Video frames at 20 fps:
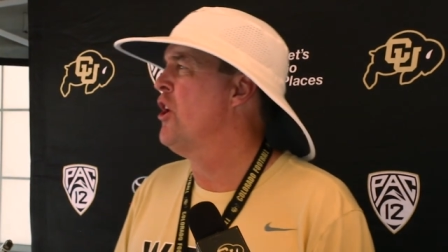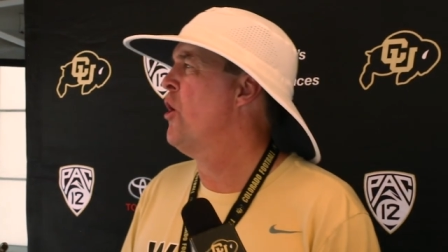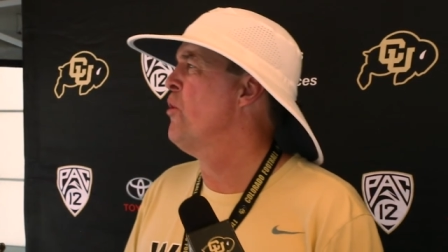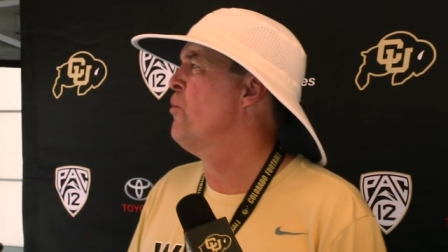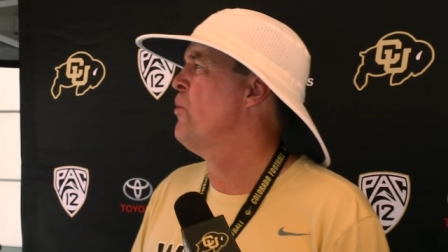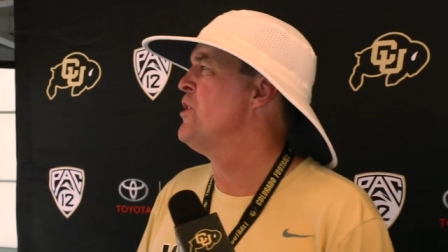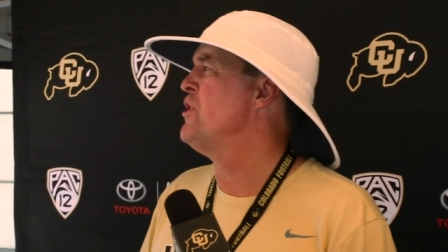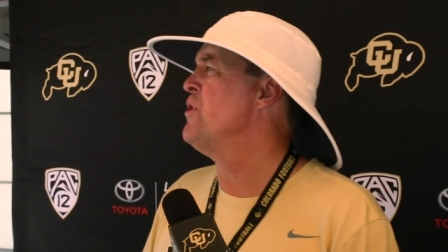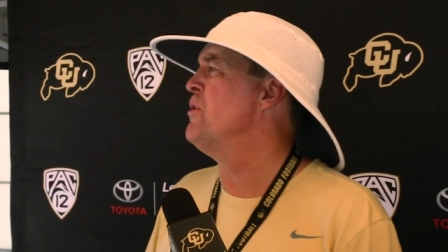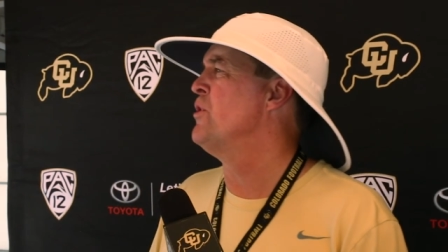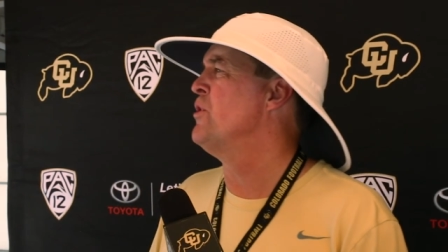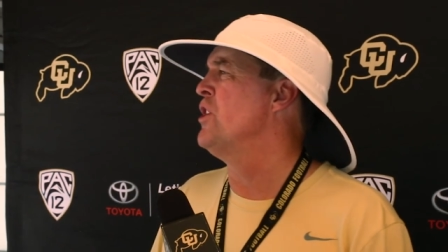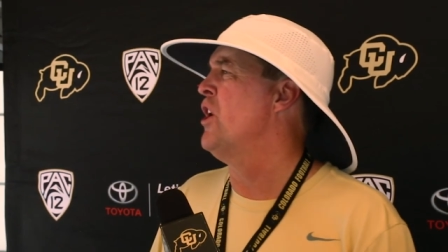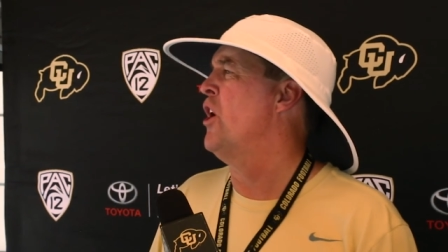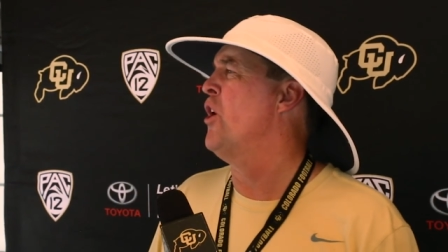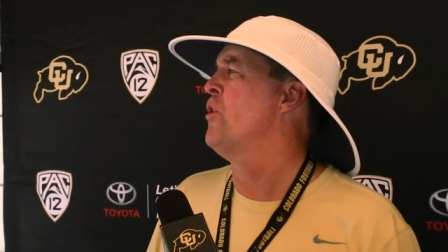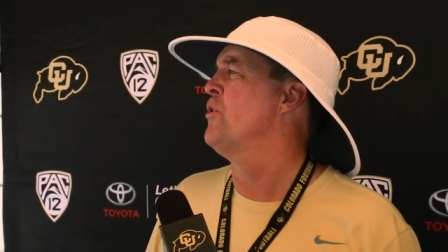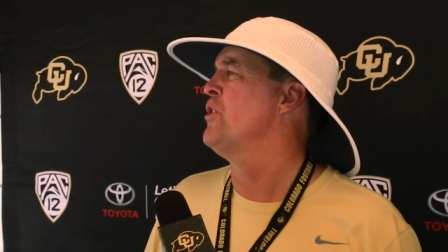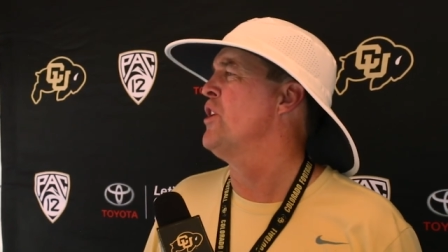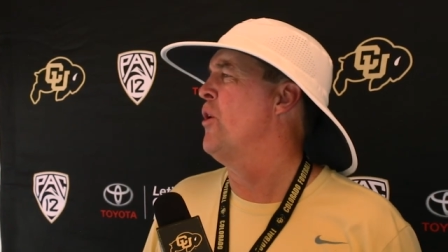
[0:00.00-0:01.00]
closer, no, when you, you
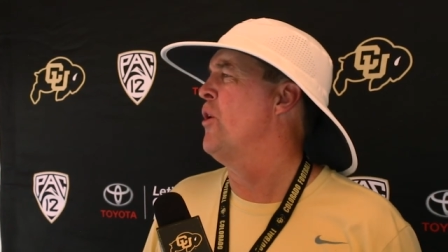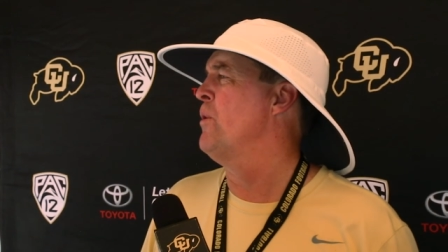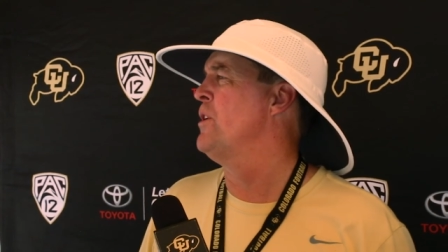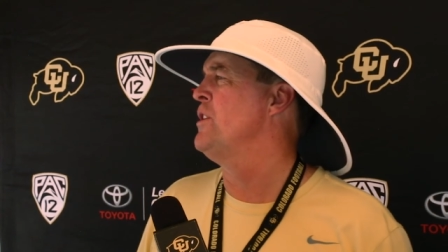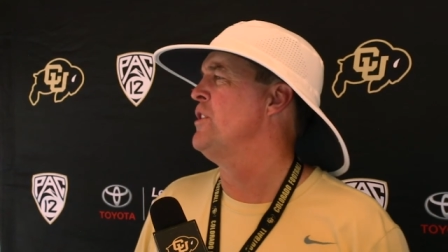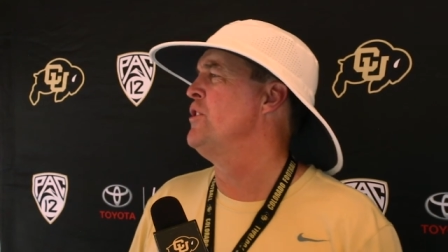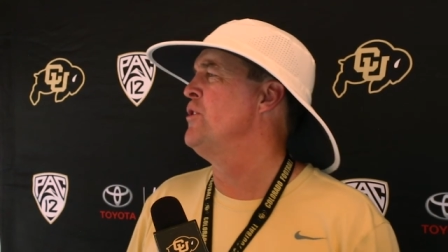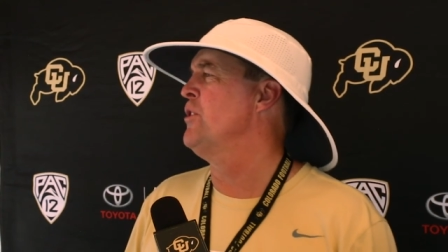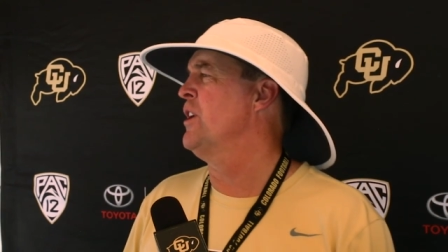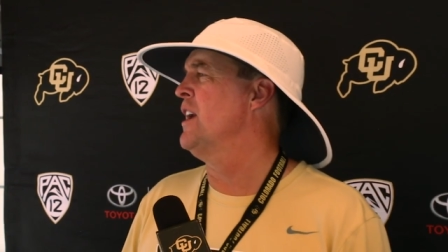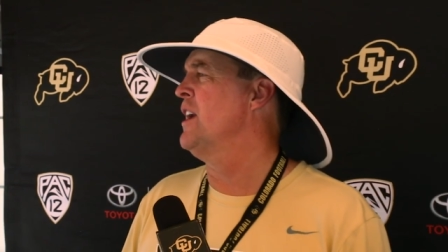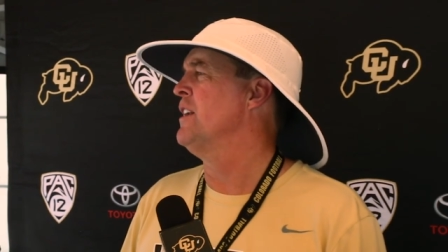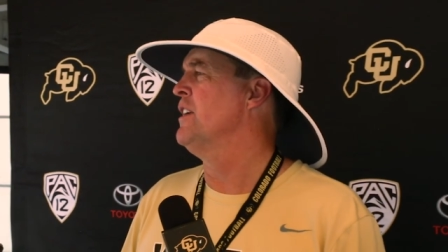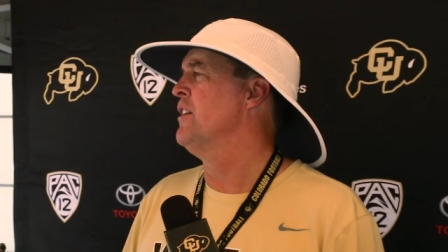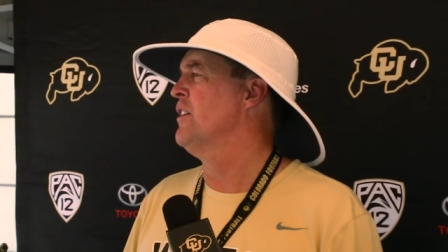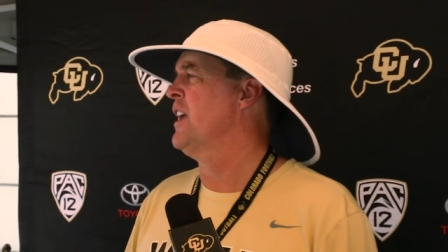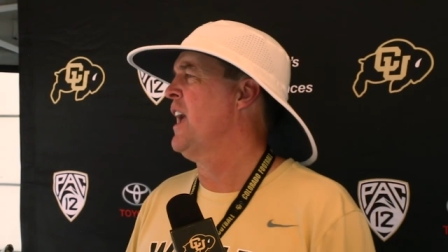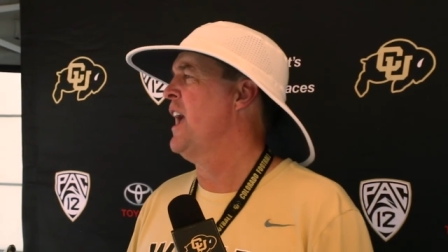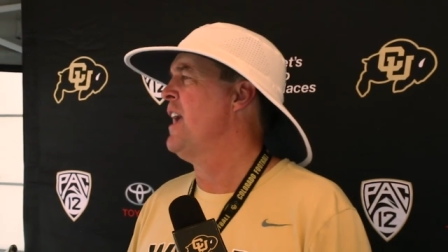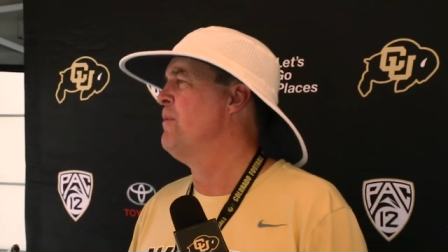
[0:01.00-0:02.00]
no, no, when you get
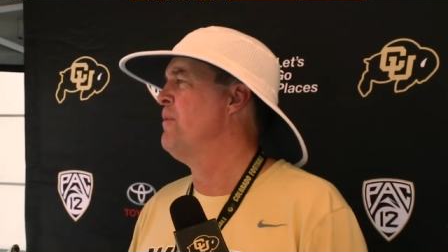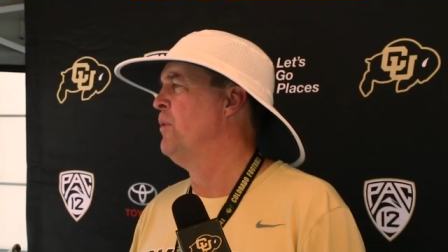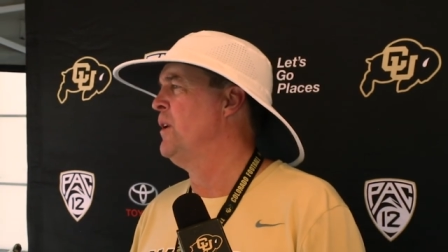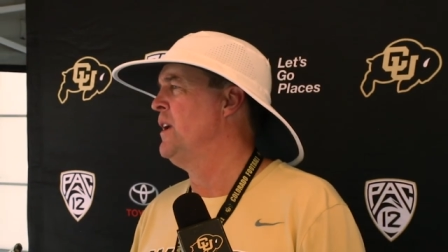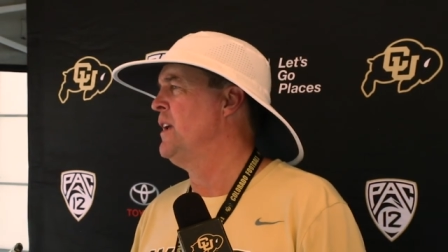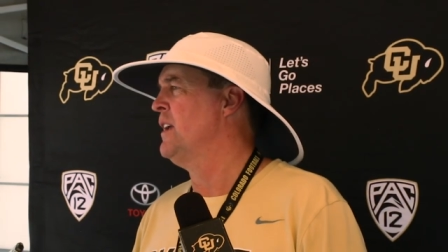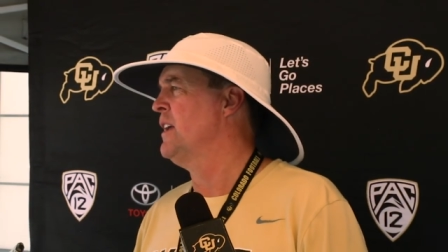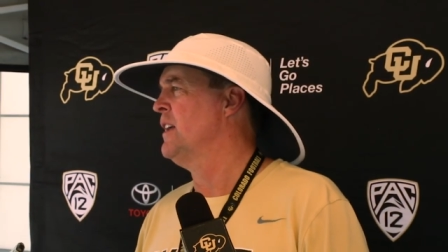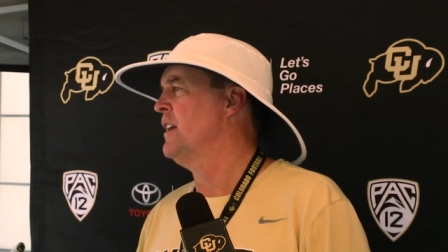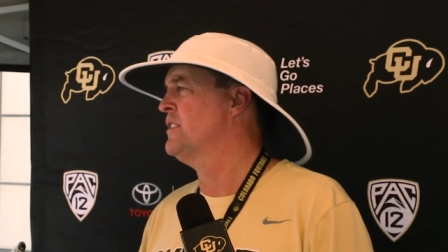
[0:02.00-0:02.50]
near game week,